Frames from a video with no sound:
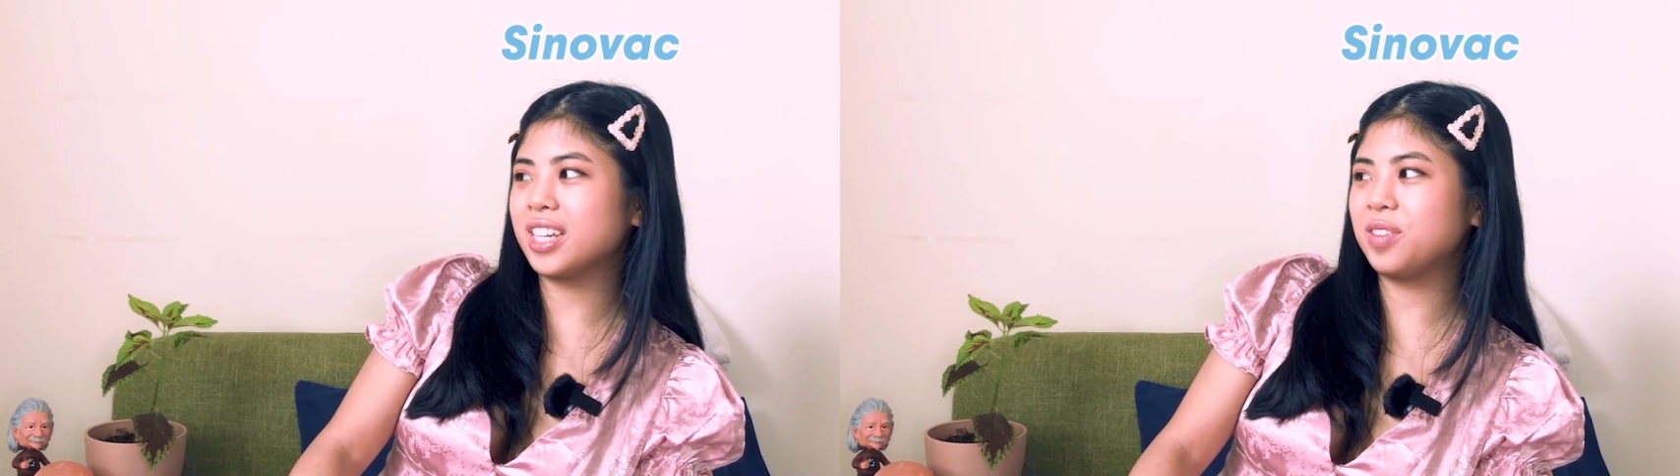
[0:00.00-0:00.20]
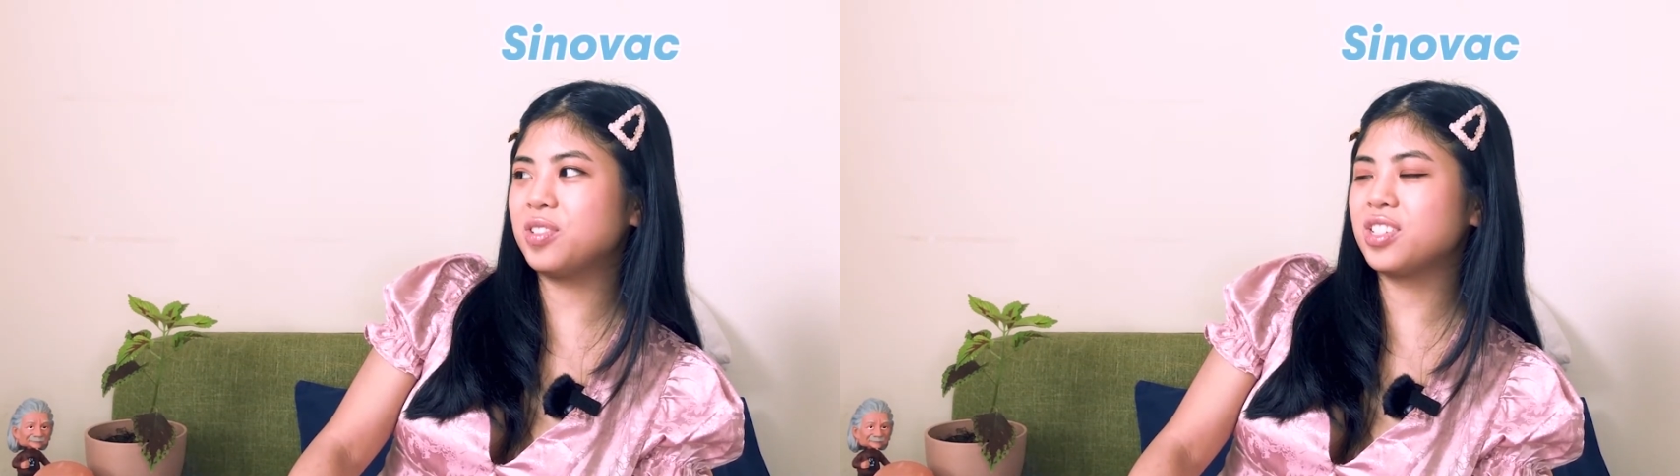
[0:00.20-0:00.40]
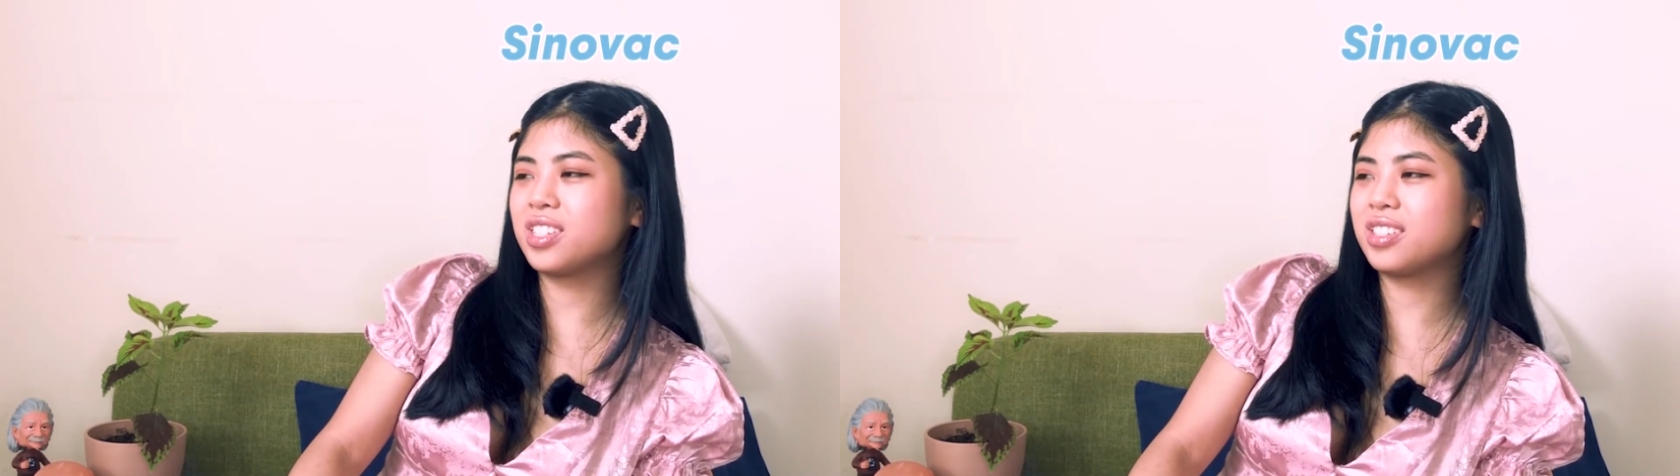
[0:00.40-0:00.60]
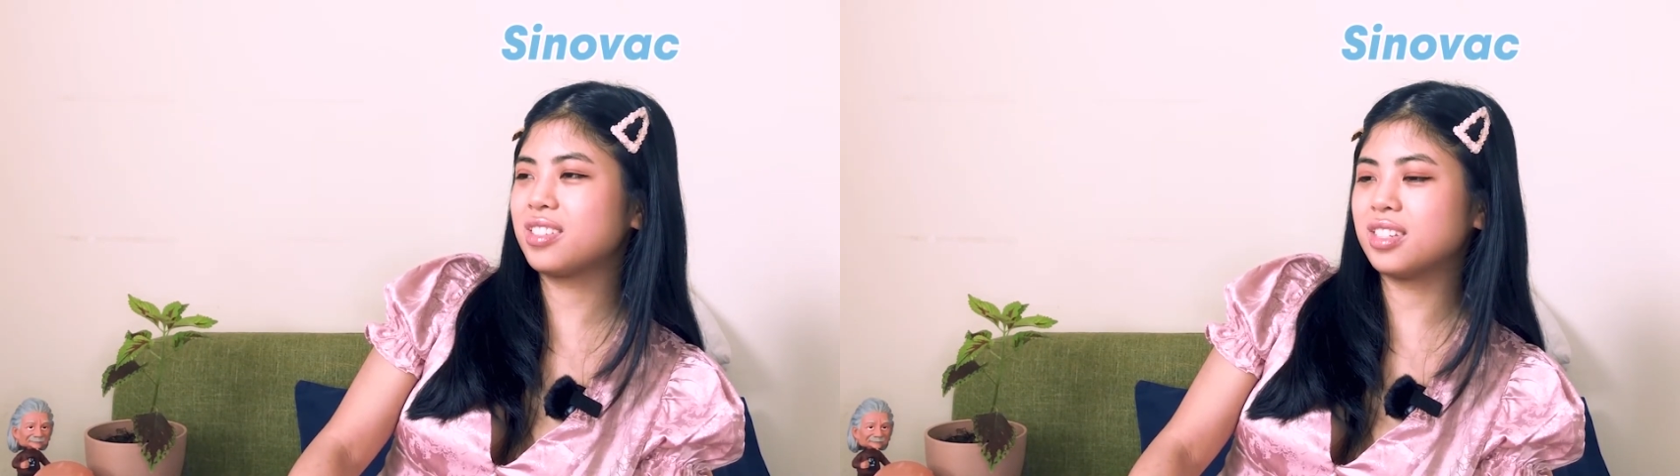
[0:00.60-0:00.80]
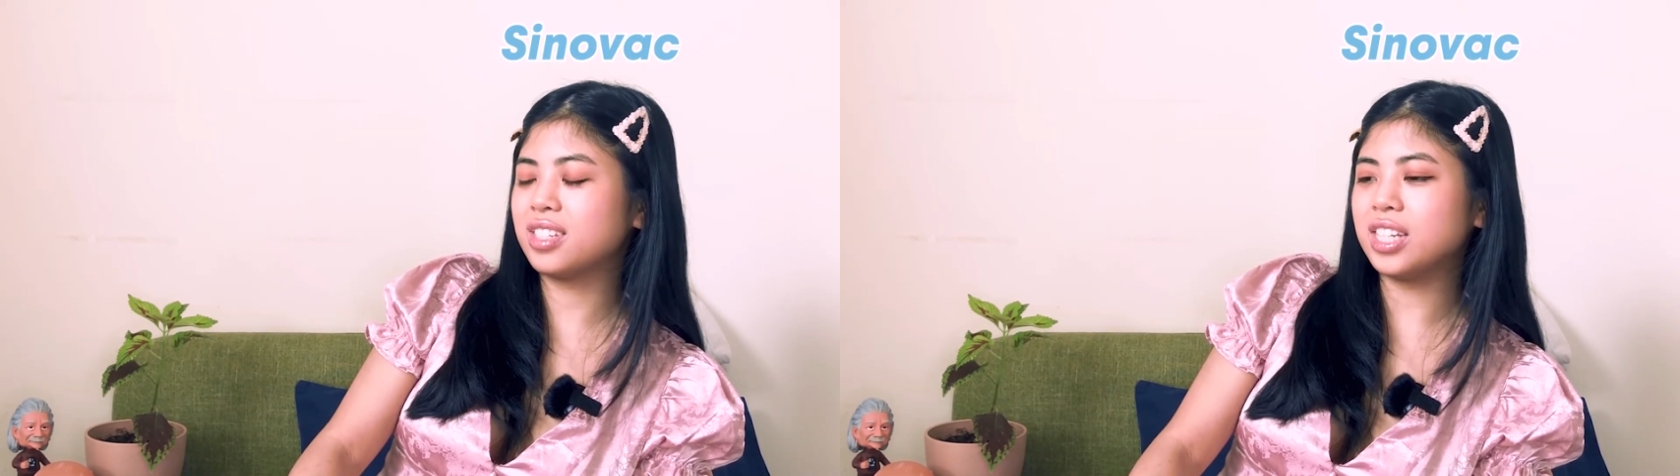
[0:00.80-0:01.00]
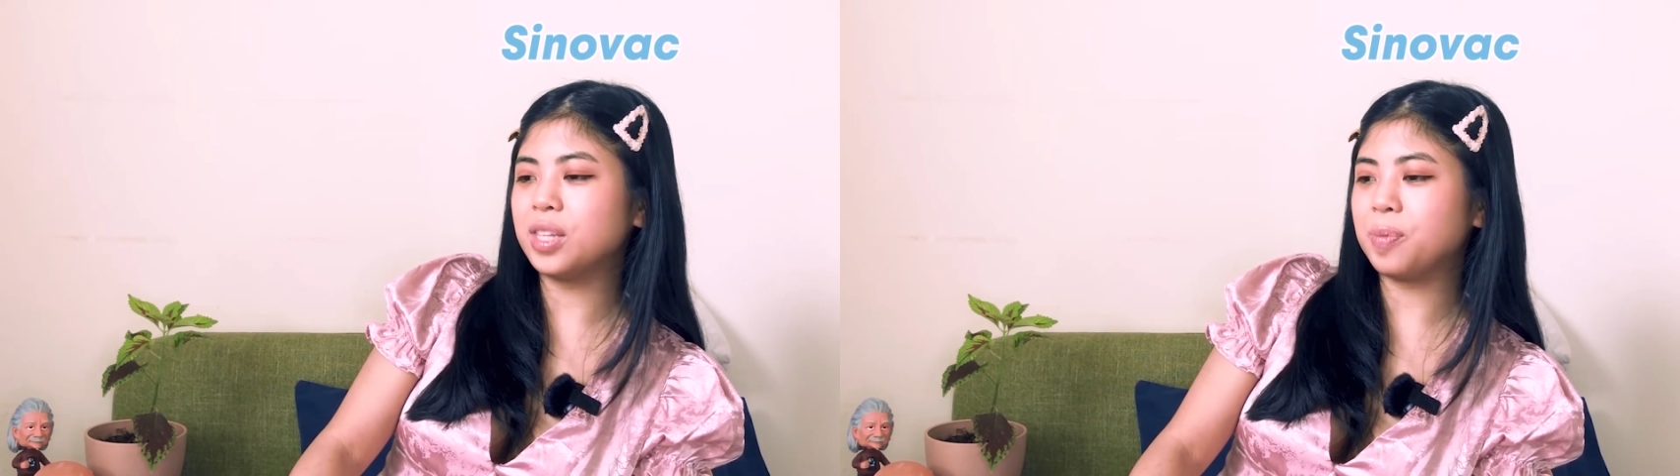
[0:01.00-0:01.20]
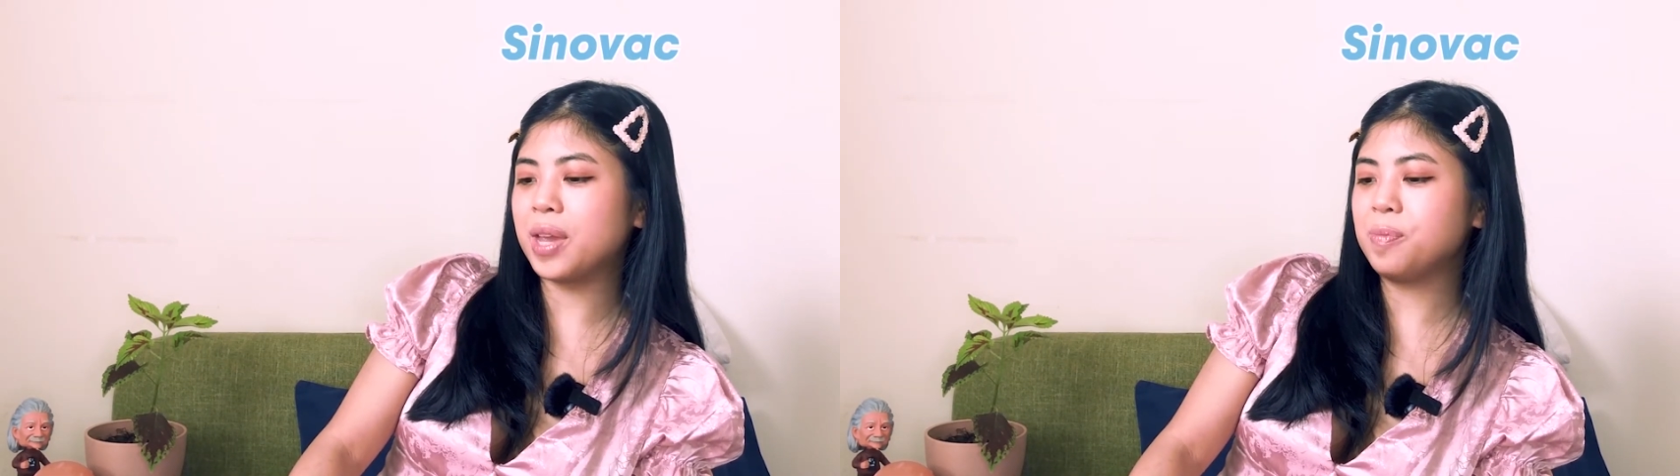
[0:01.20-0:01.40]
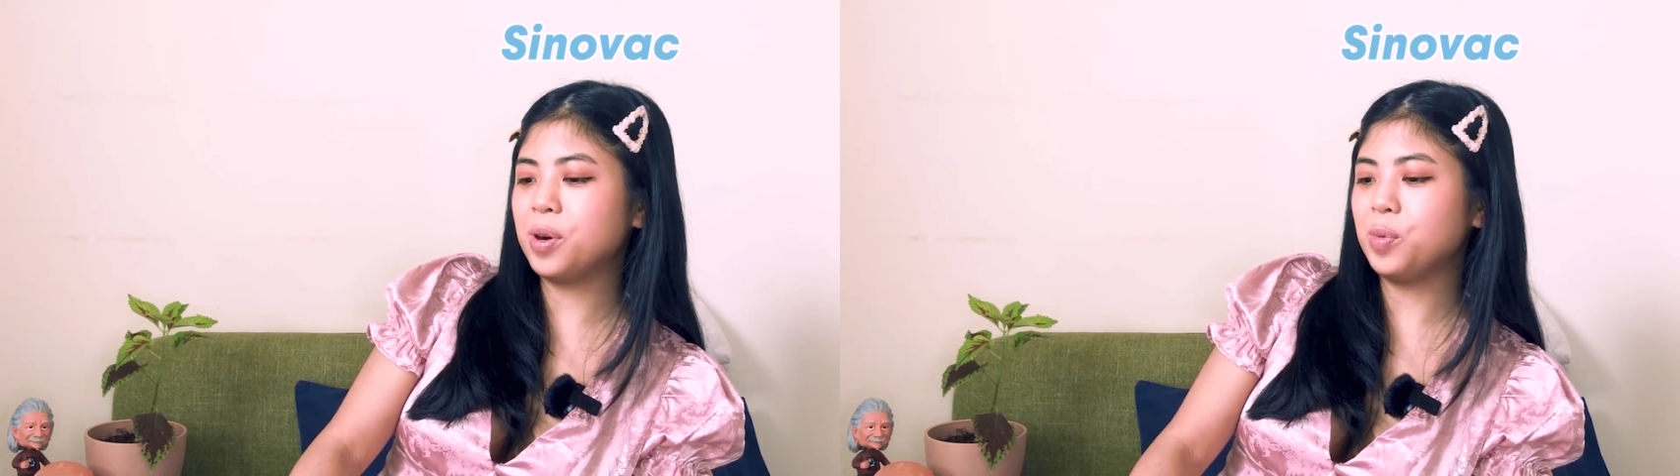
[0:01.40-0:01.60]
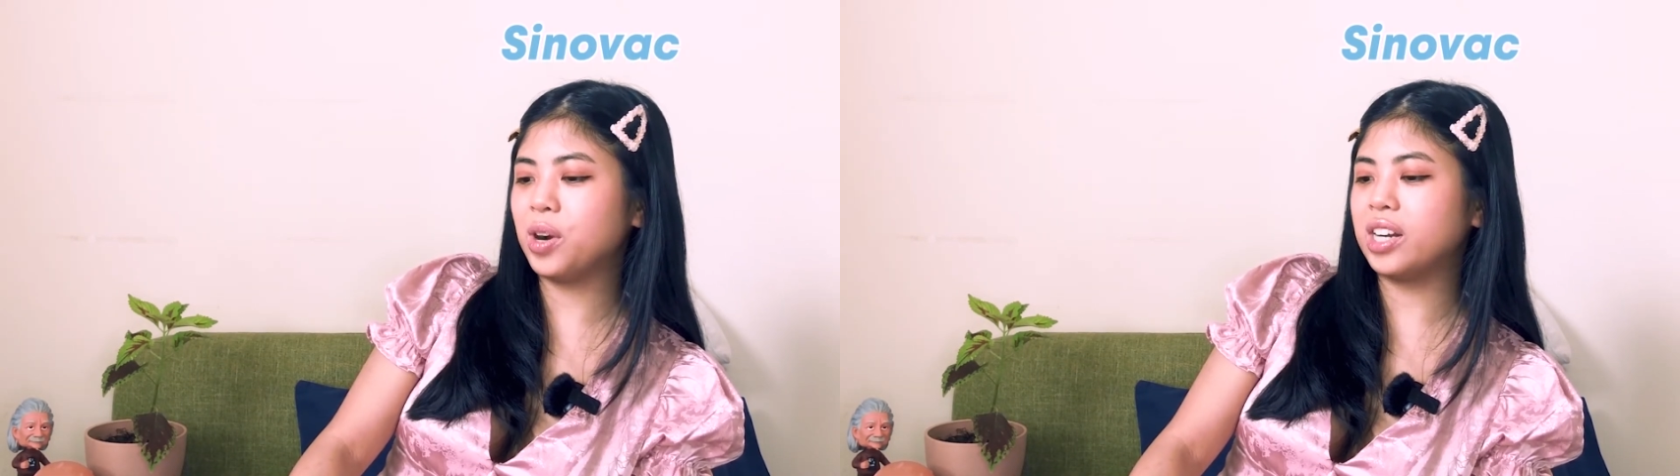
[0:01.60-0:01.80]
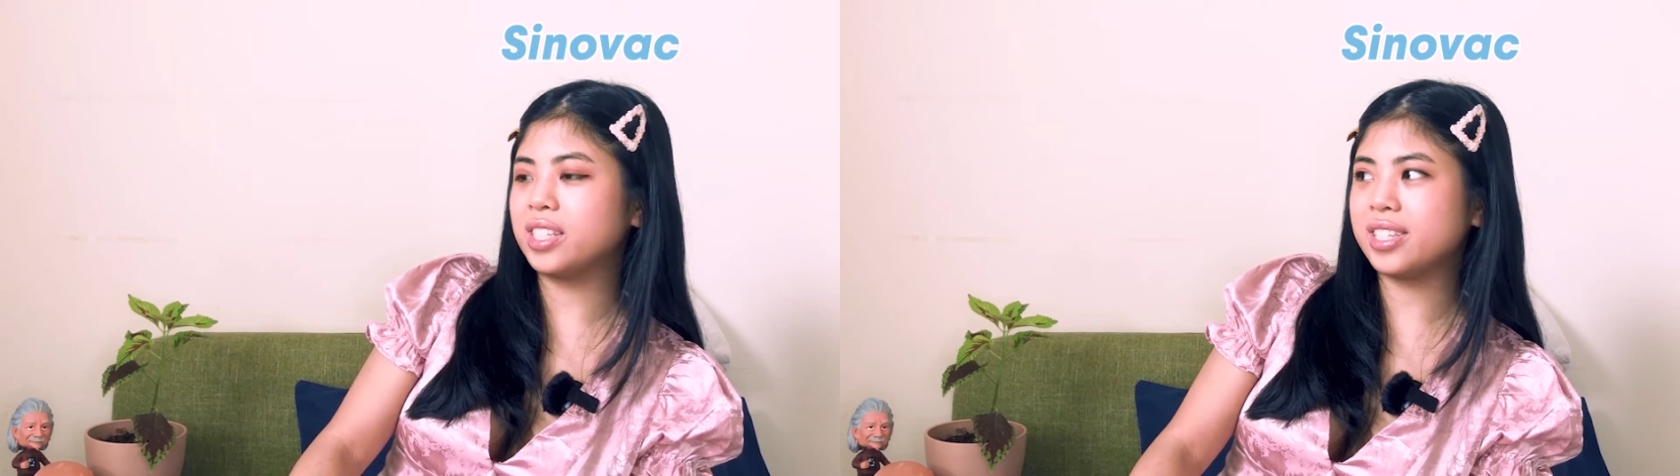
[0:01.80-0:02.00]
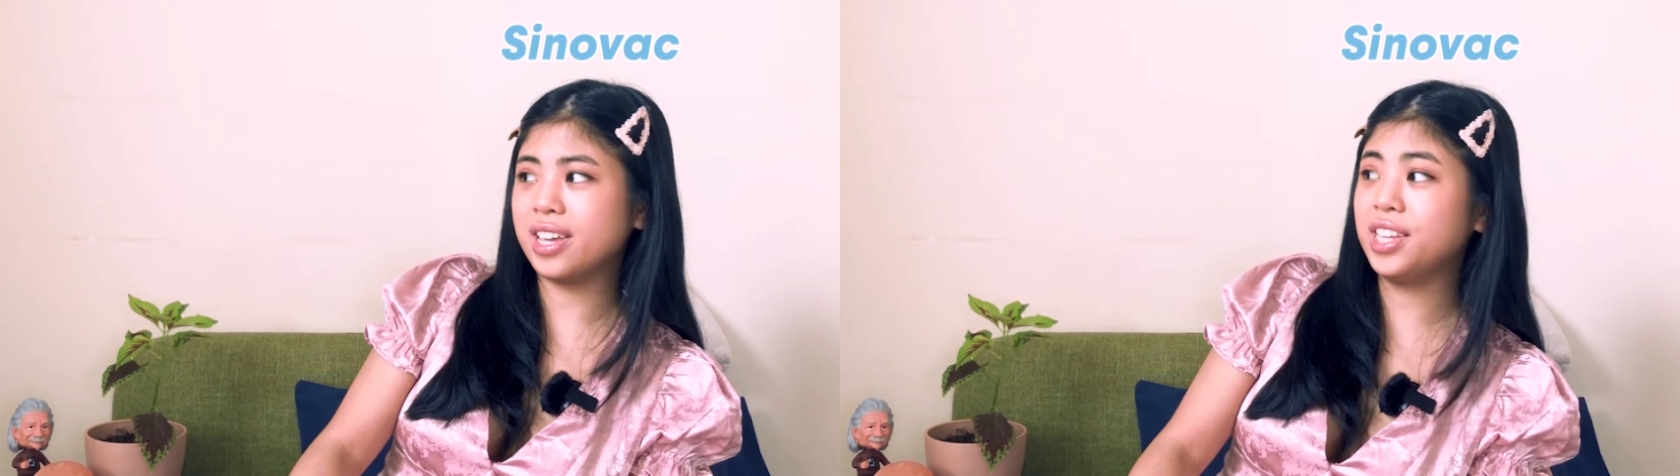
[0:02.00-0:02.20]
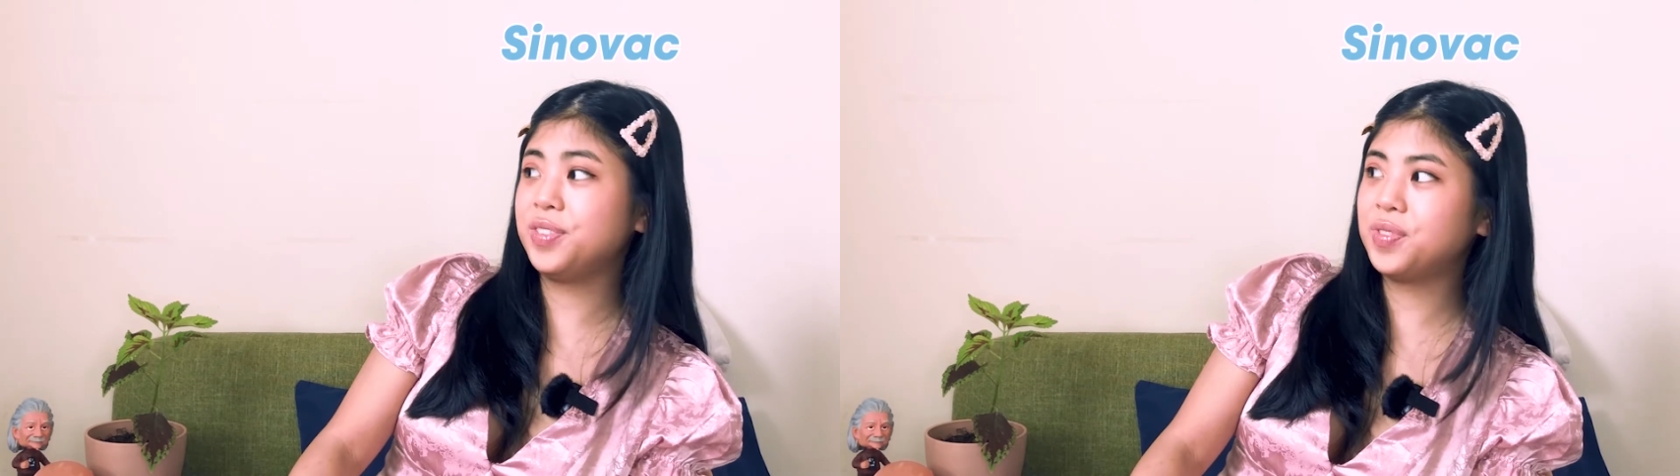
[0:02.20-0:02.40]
Can we just see the paper where it says